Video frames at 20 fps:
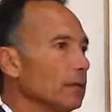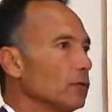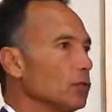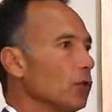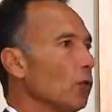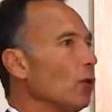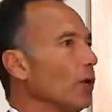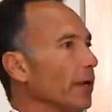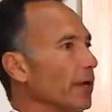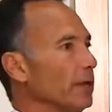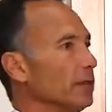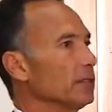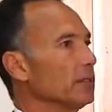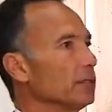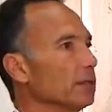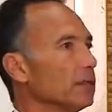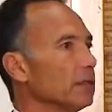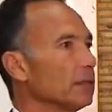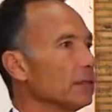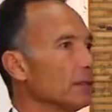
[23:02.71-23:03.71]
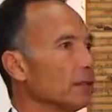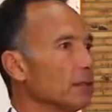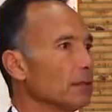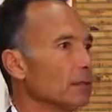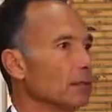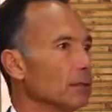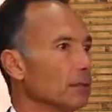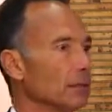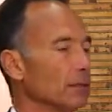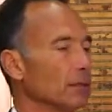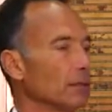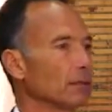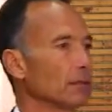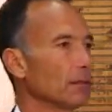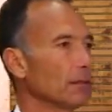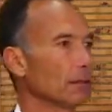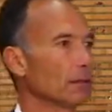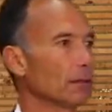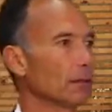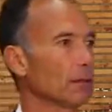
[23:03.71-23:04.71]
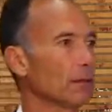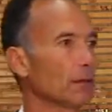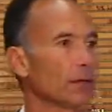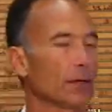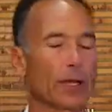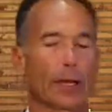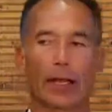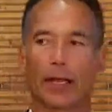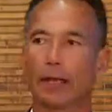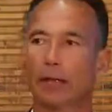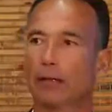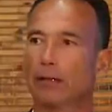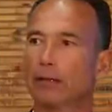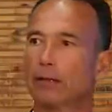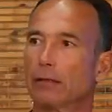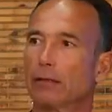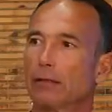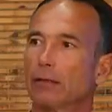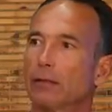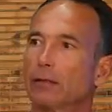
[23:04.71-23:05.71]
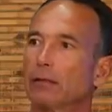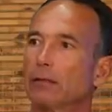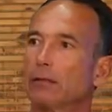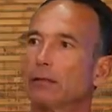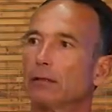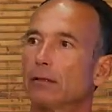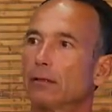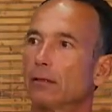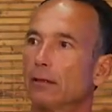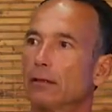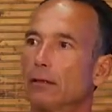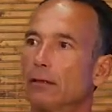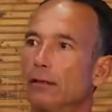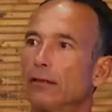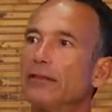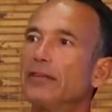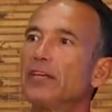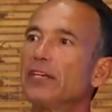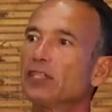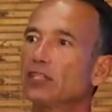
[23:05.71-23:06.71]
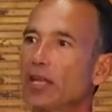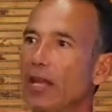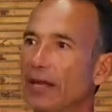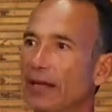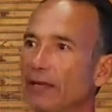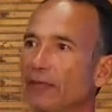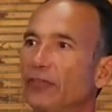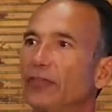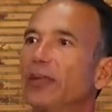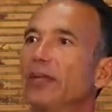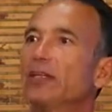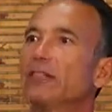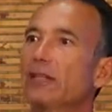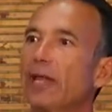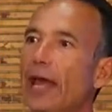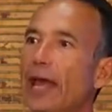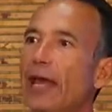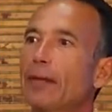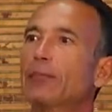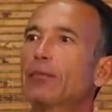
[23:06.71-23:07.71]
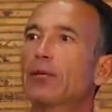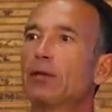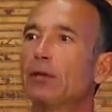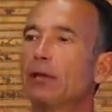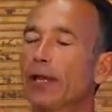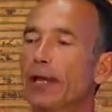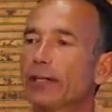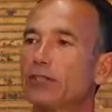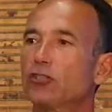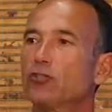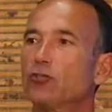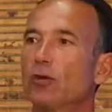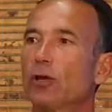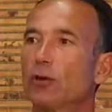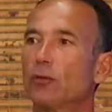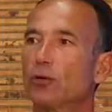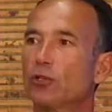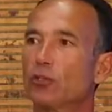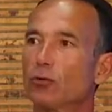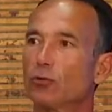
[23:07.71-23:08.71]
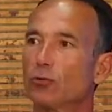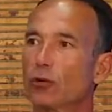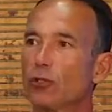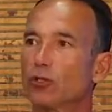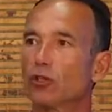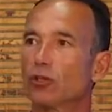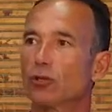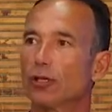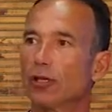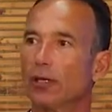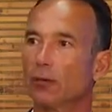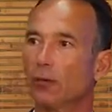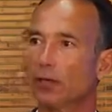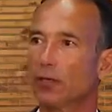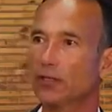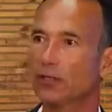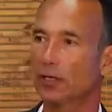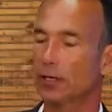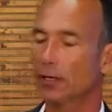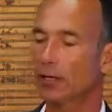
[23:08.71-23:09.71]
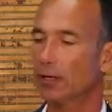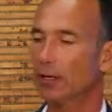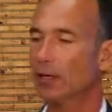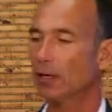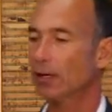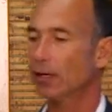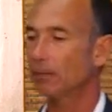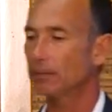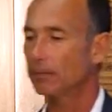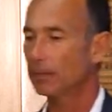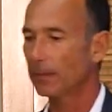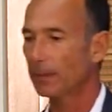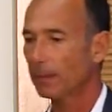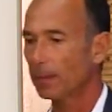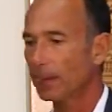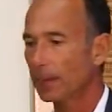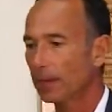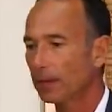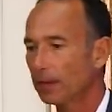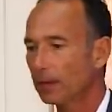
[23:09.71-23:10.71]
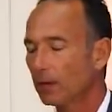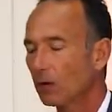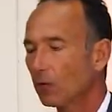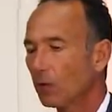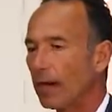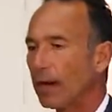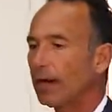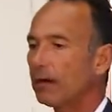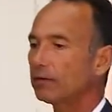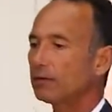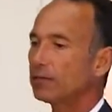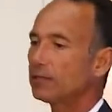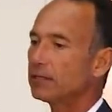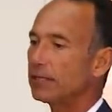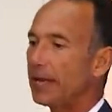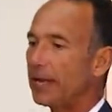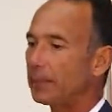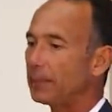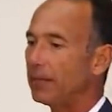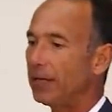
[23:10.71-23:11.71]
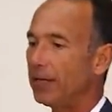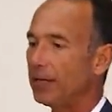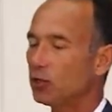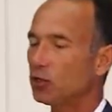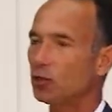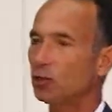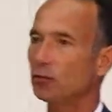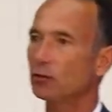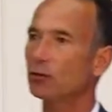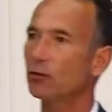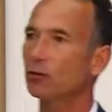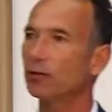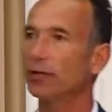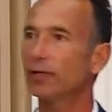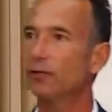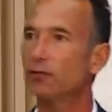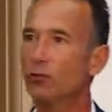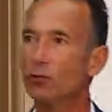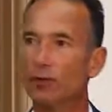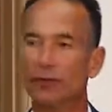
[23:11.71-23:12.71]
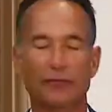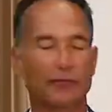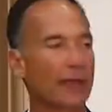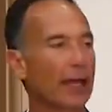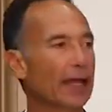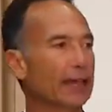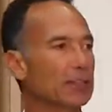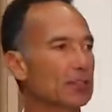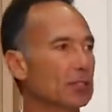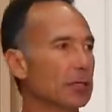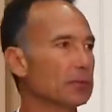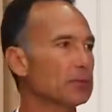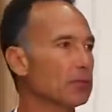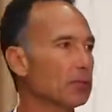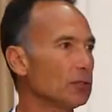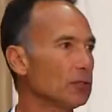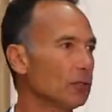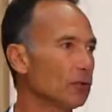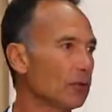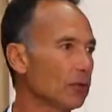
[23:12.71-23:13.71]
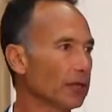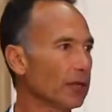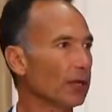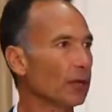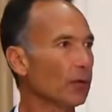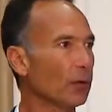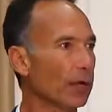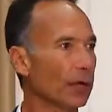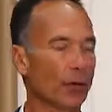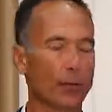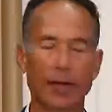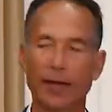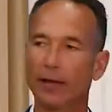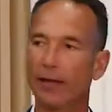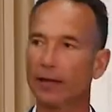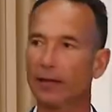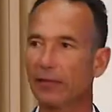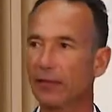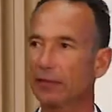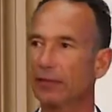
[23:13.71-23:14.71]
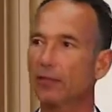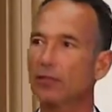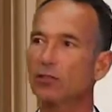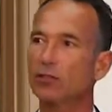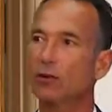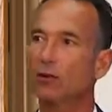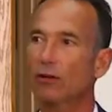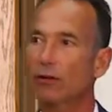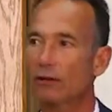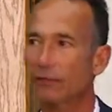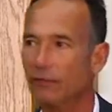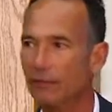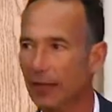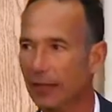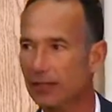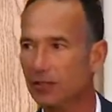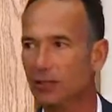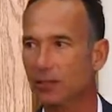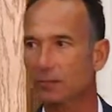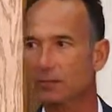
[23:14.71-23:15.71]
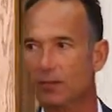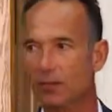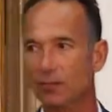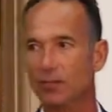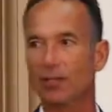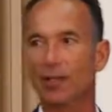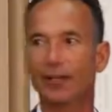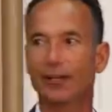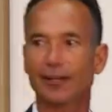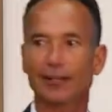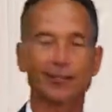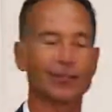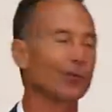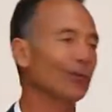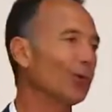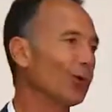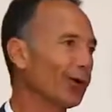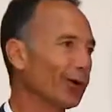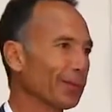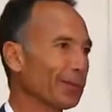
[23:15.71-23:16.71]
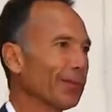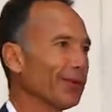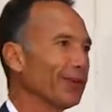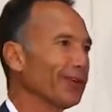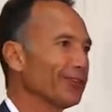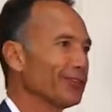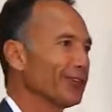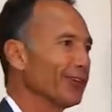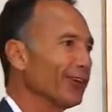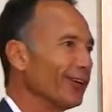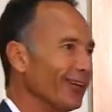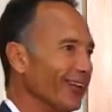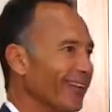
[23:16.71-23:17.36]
toys. Okay? These kind of things happen. Olestra, which originally was a ground contamination, turned into a fat substitute, or the other way around. I think they started a fat substitute, decided it didn't work, put it as a